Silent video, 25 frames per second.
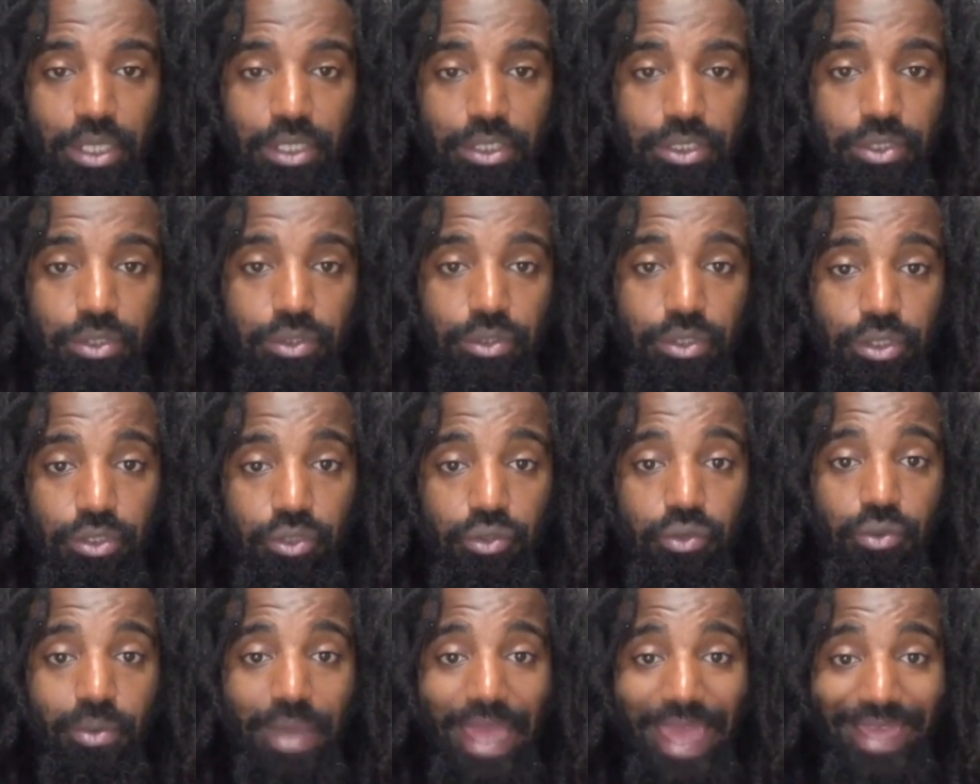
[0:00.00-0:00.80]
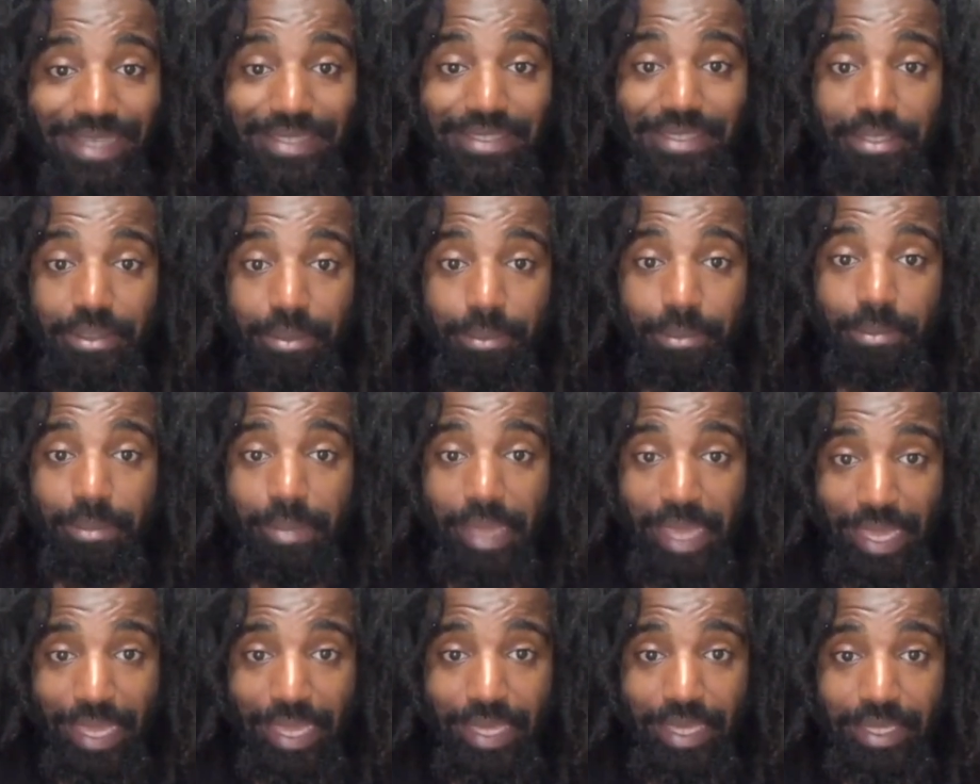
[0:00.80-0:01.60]
So you as a
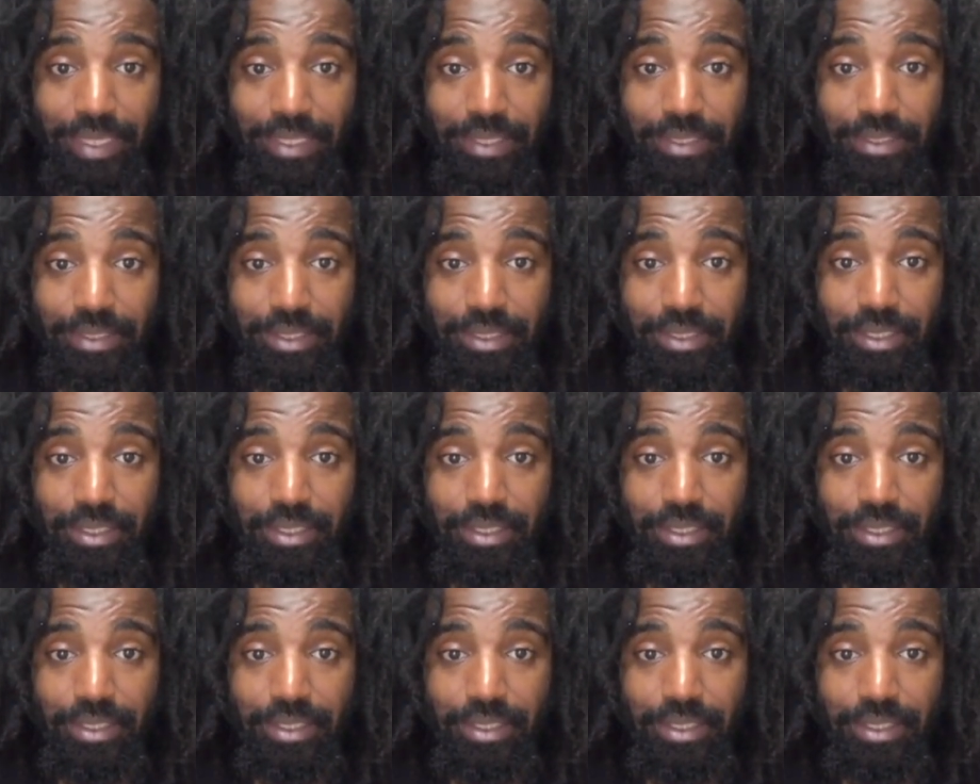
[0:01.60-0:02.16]
man,